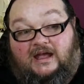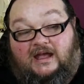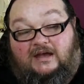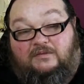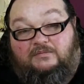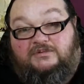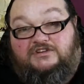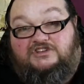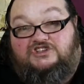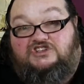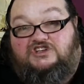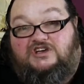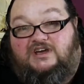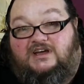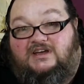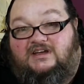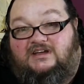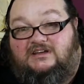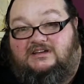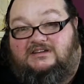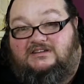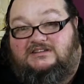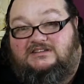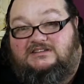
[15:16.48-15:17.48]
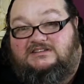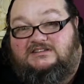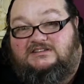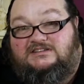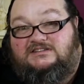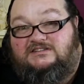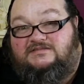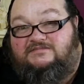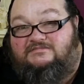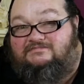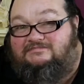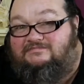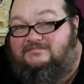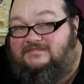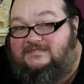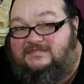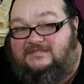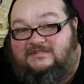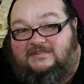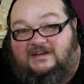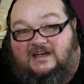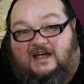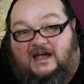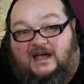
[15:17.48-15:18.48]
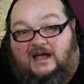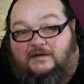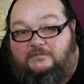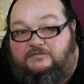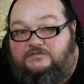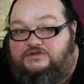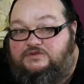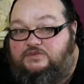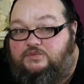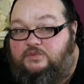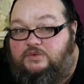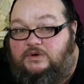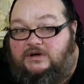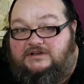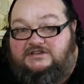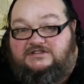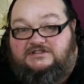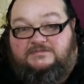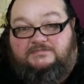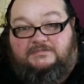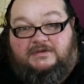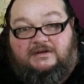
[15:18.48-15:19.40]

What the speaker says: with chickens, it happens once,